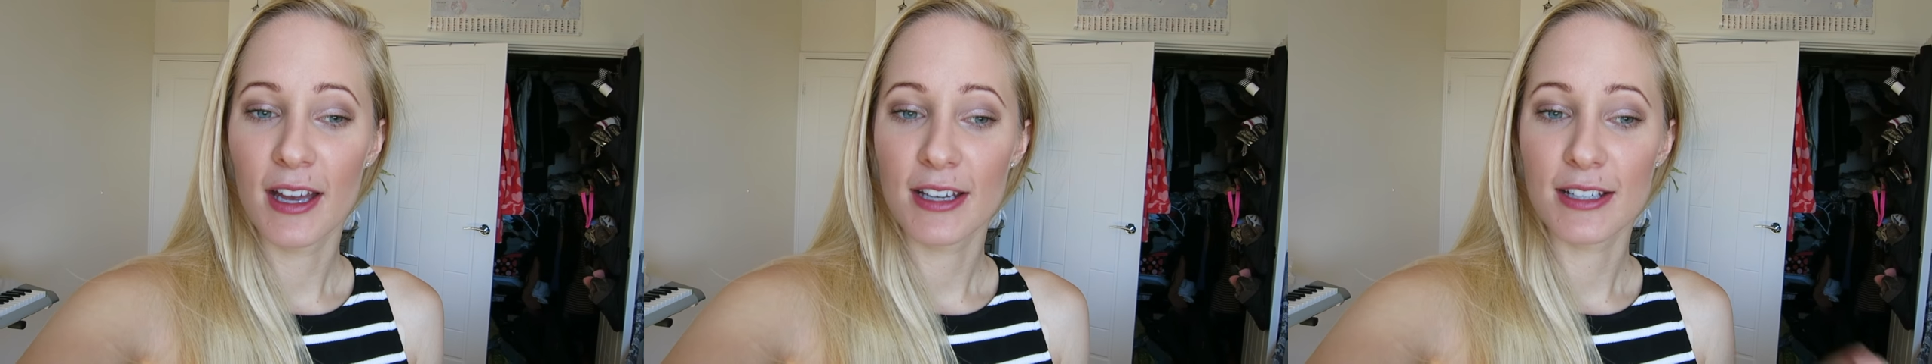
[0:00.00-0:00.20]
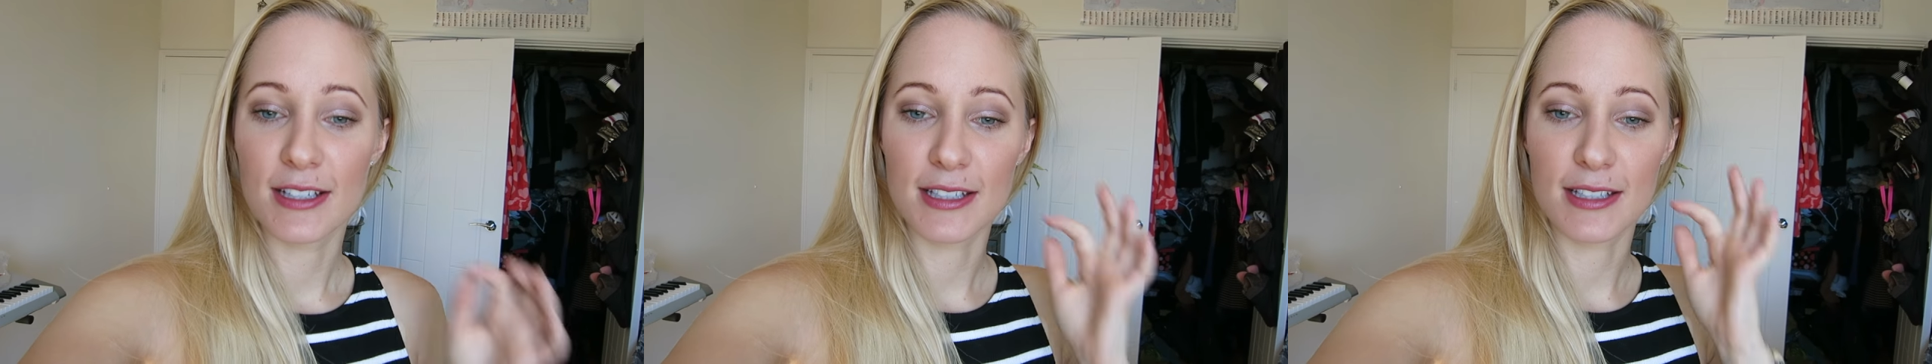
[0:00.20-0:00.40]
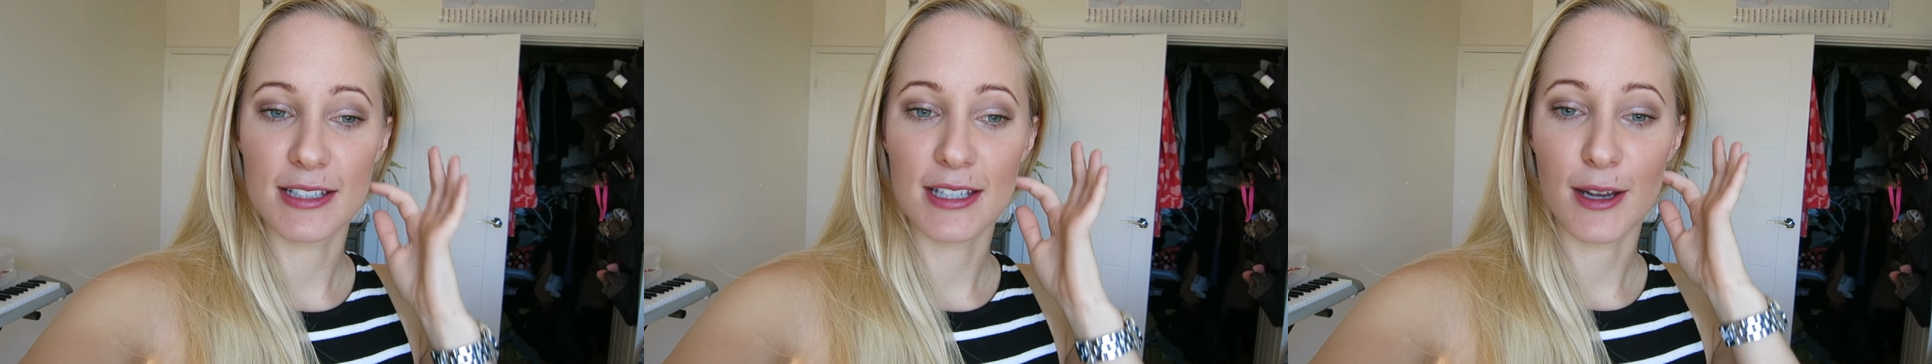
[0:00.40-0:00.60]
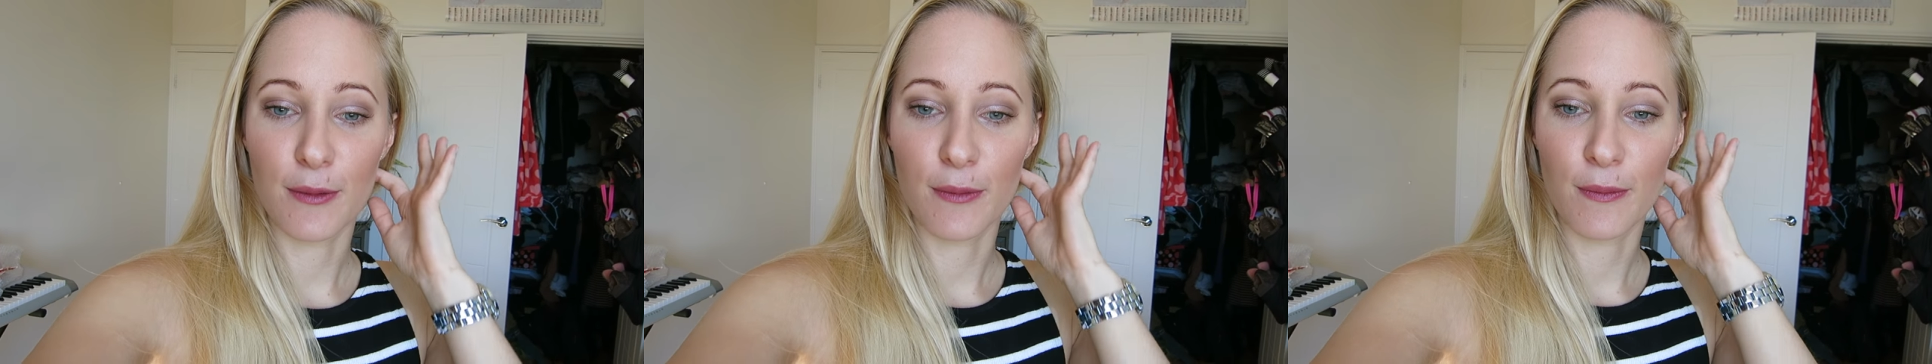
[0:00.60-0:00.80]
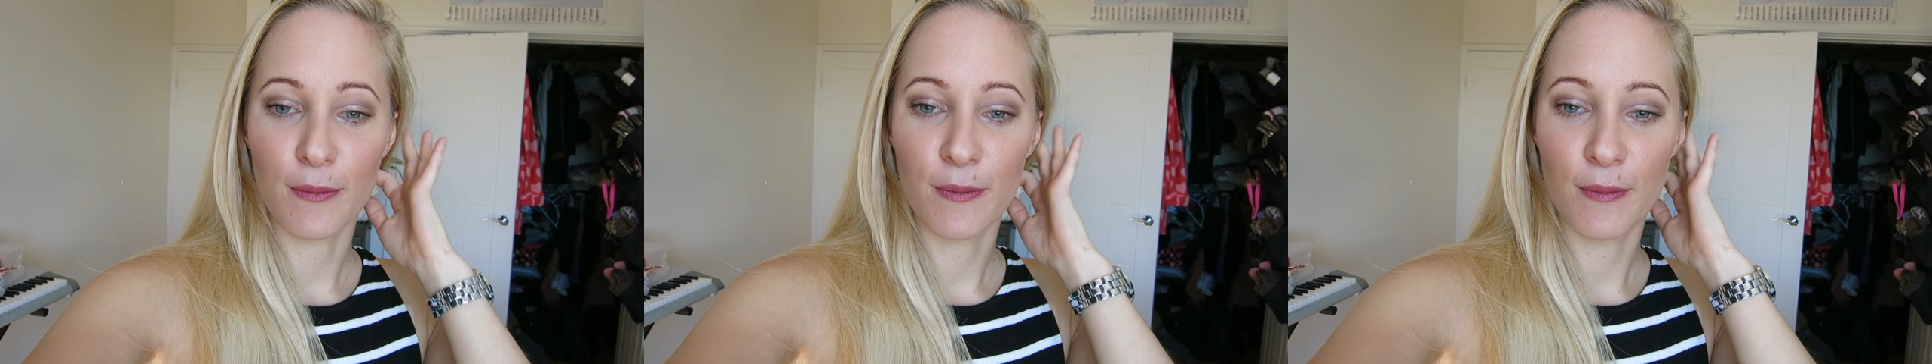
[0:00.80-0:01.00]
just
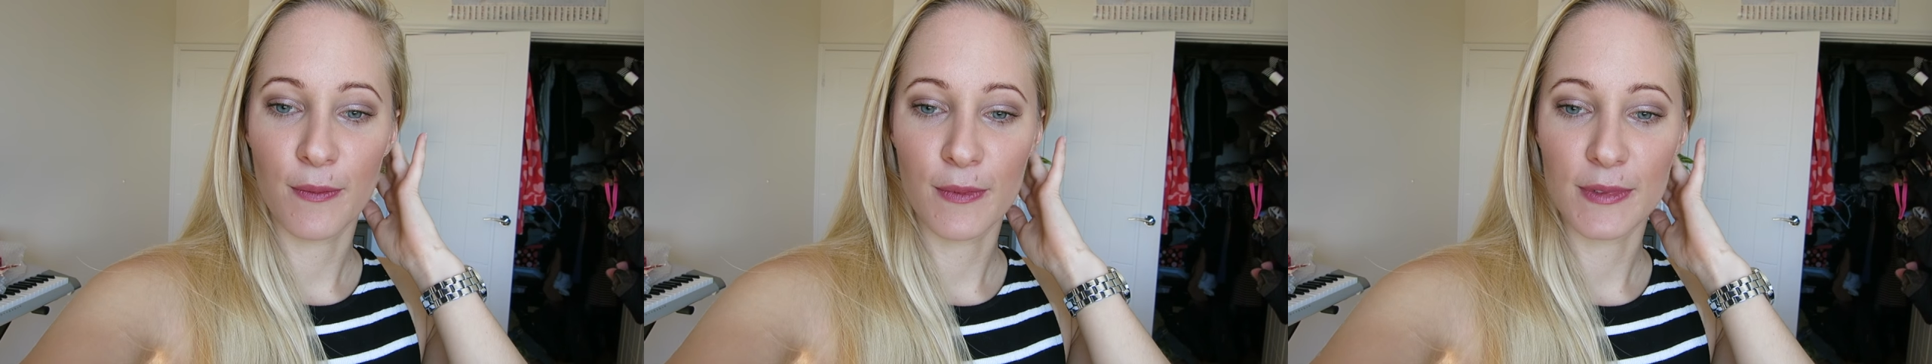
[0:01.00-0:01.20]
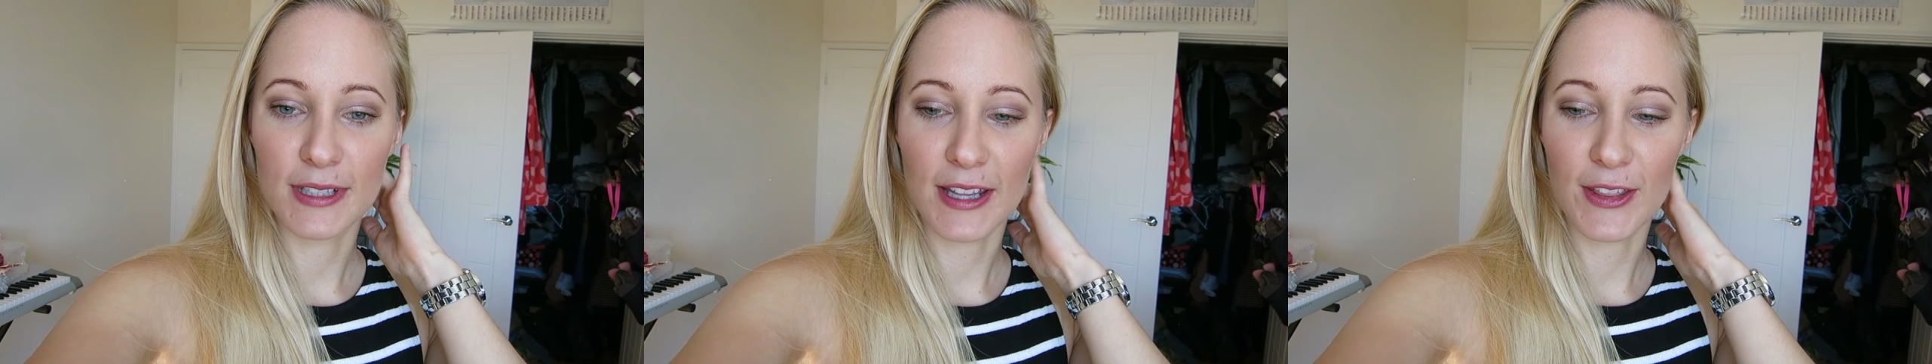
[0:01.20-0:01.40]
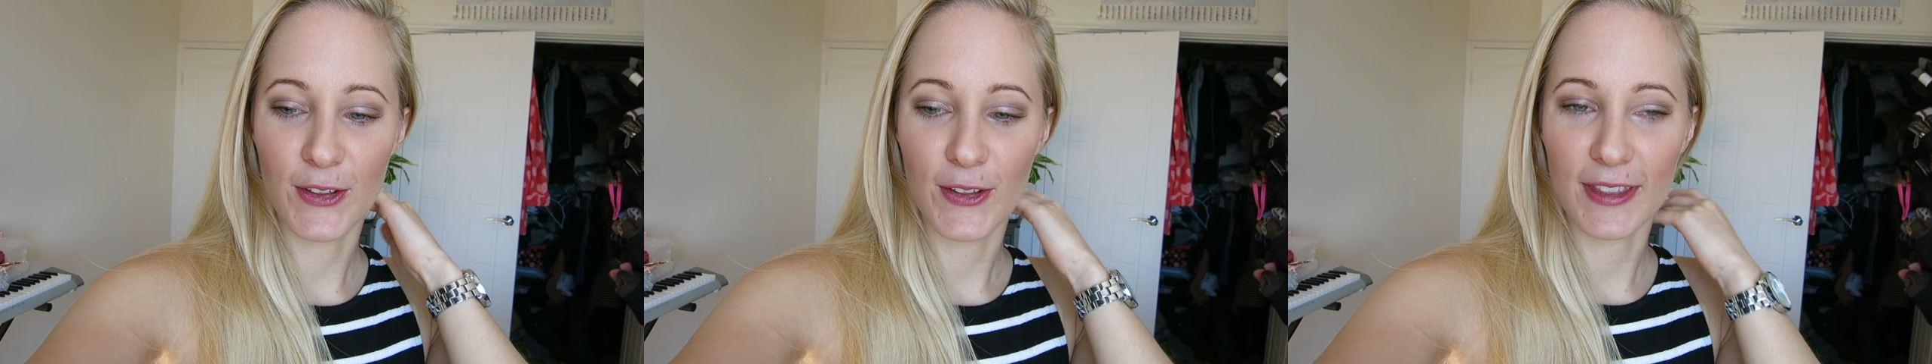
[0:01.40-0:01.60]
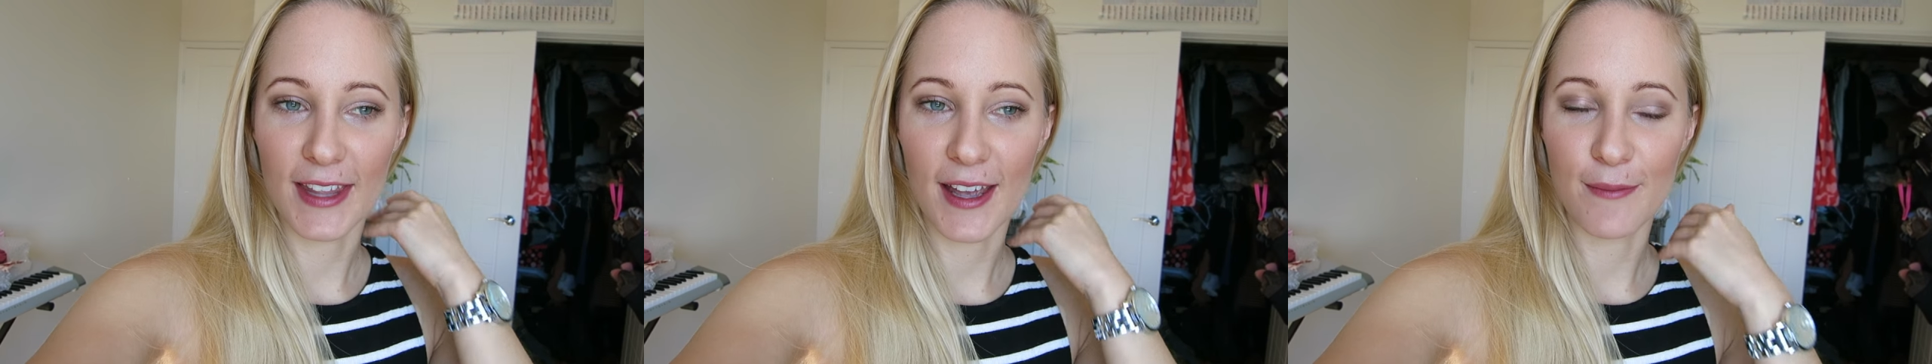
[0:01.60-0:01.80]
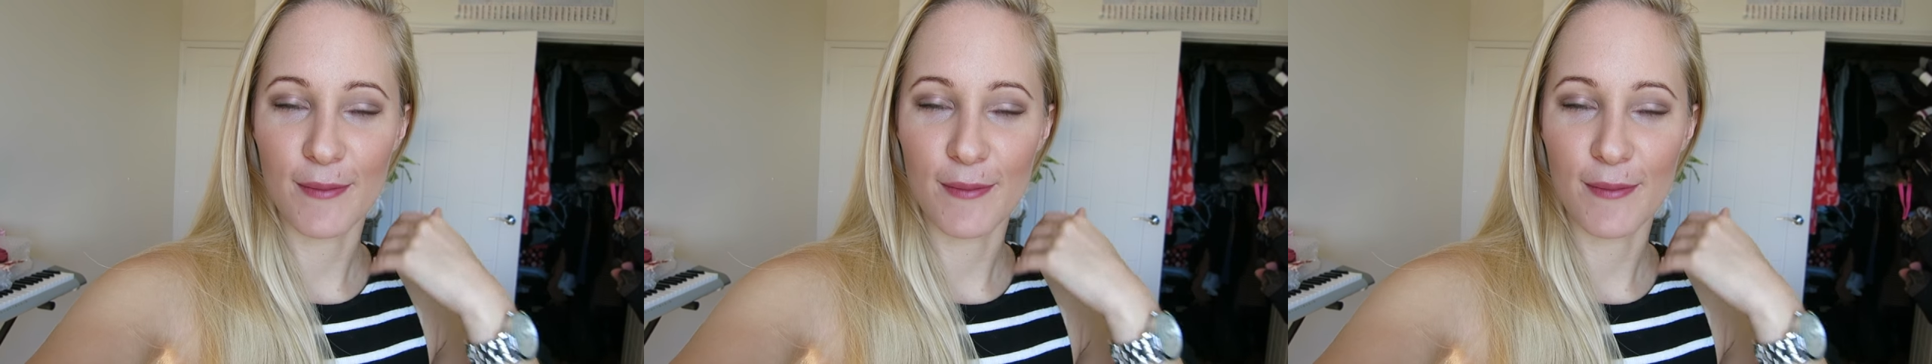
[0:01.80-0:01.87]
um, because I thought that